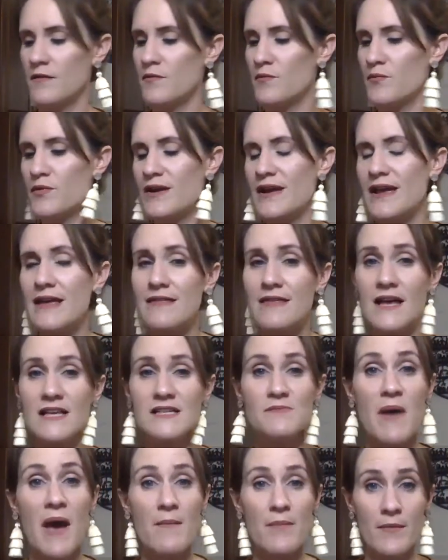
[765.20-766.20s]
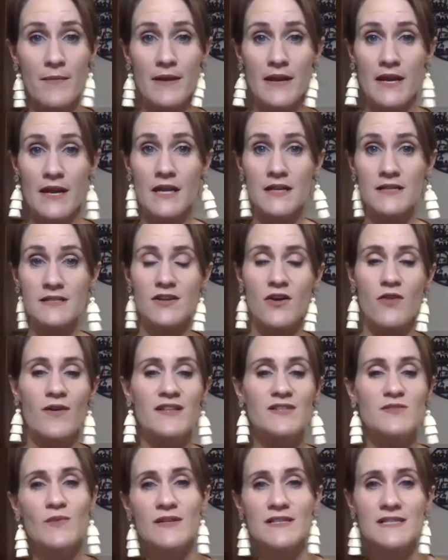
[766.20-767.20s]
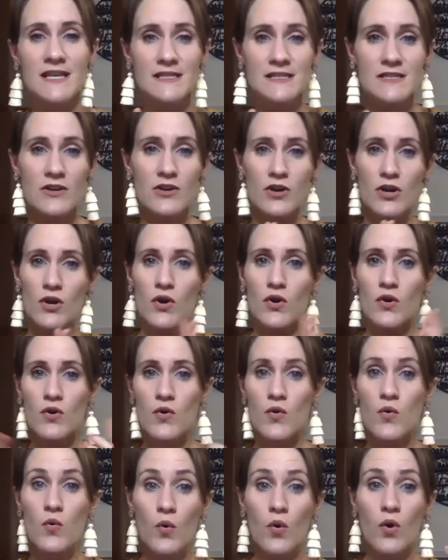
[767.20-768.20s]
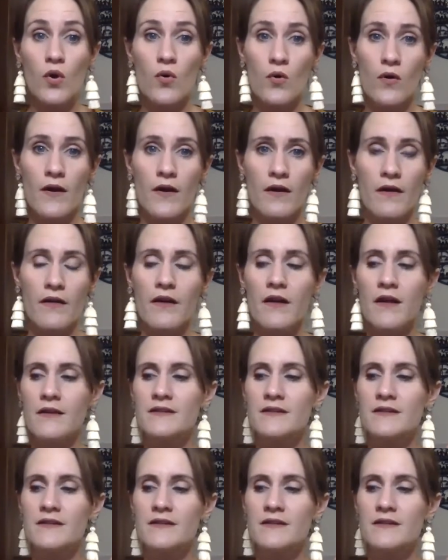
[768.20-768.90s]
Breathe has peppermint in it, so it's what's considered a cool oil.